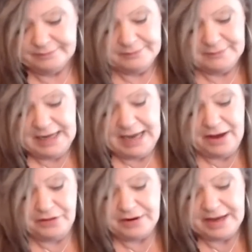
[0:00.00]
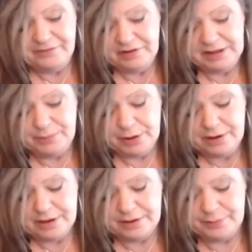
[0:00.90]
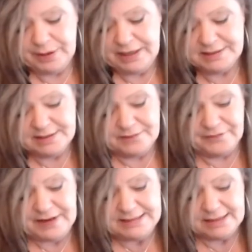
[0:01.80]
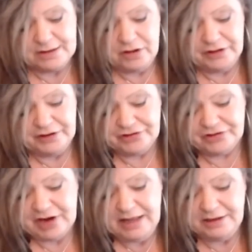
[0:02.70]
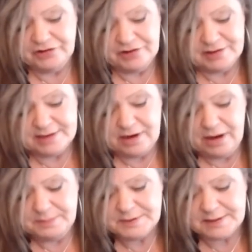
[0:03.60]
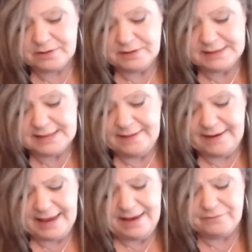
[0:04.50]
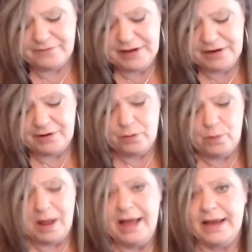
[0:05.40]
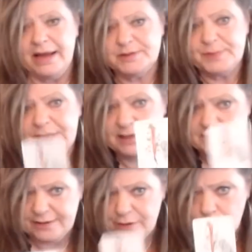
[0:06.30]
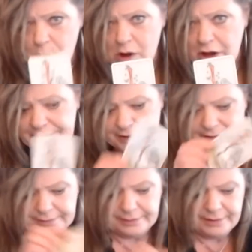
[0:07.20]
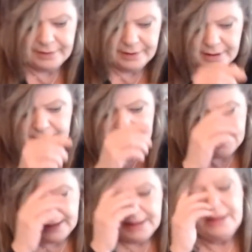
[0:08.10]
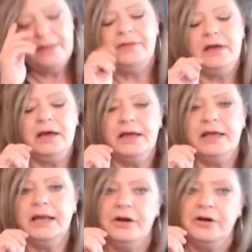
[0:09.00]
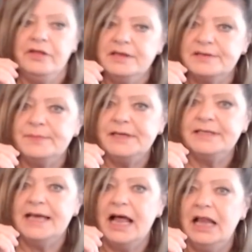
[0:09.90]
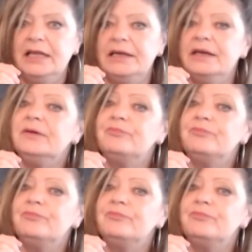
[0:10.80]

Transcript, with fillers: Now they're heavily burdened because they're facing all these challenges and obstacles, and they can't figure out why. It's because of their wand. They got to get out of this mentality